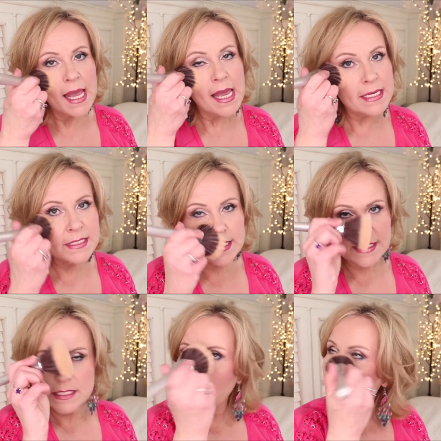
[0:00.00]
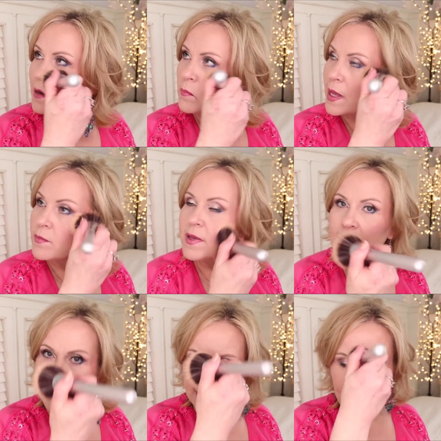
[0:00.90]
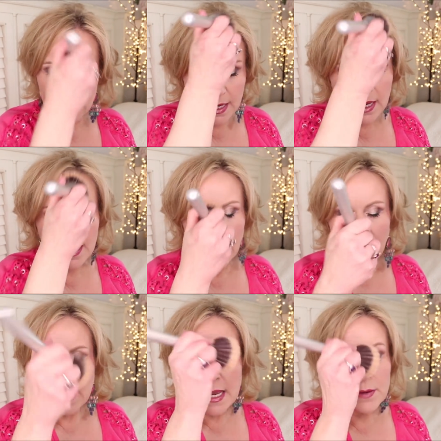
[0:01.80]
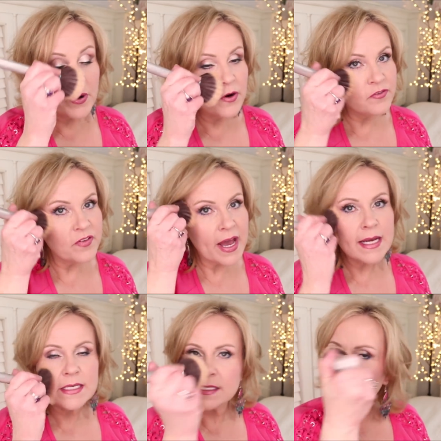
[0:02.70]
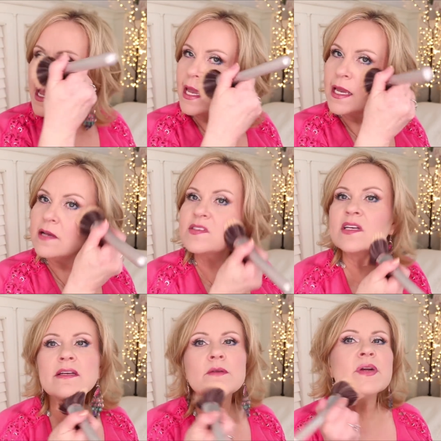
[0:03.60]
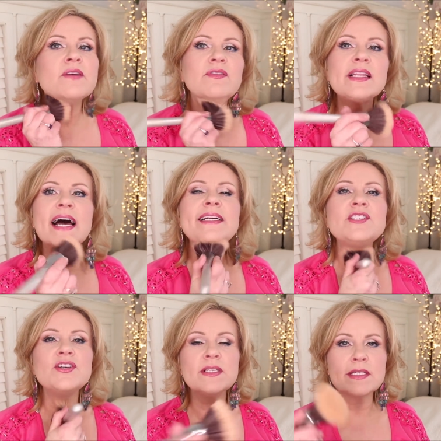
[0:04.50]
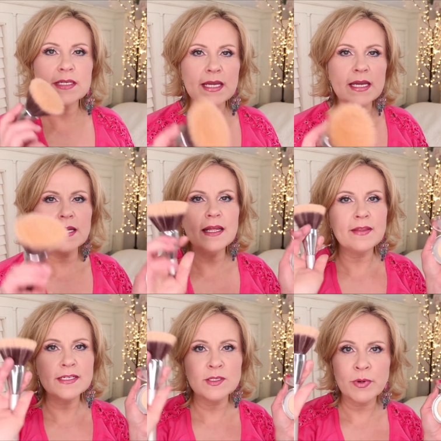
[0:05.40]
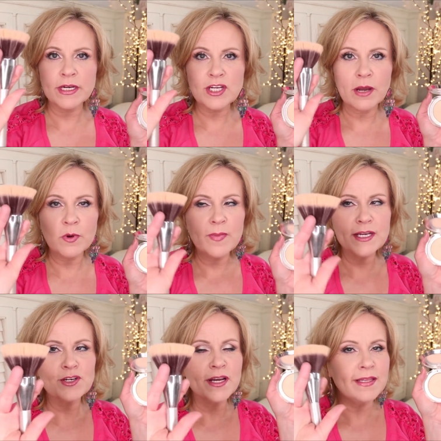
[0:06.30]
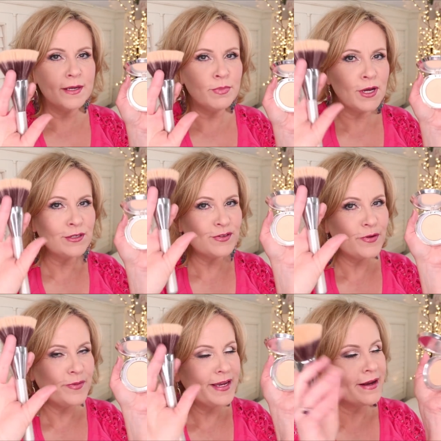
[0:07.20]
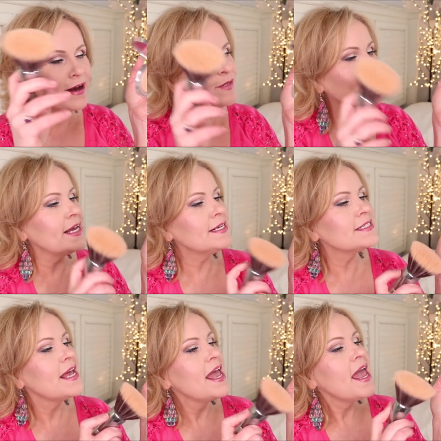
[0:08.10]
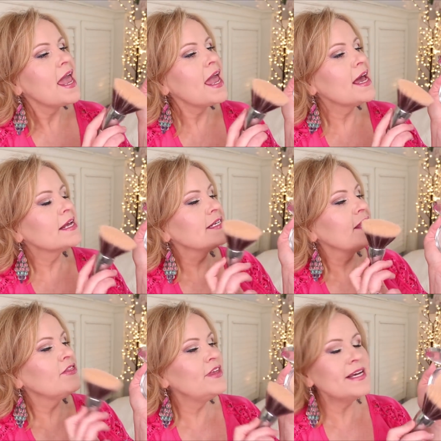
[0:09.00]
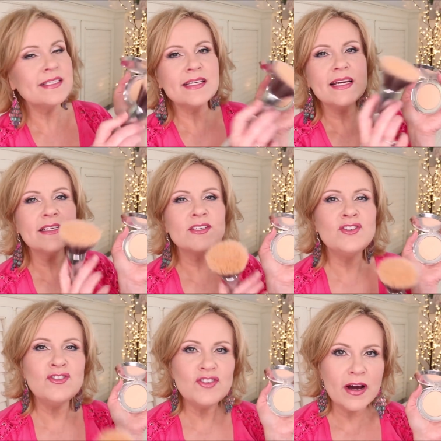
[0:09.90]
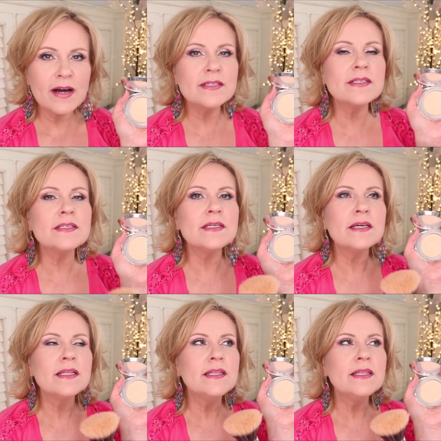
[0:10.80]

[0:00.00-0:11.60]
it does not make me look cakey. It perfects. It gives a little bit of light to the skin. This brush, I will make sure I link below. It's from It Cosmetics. And this is just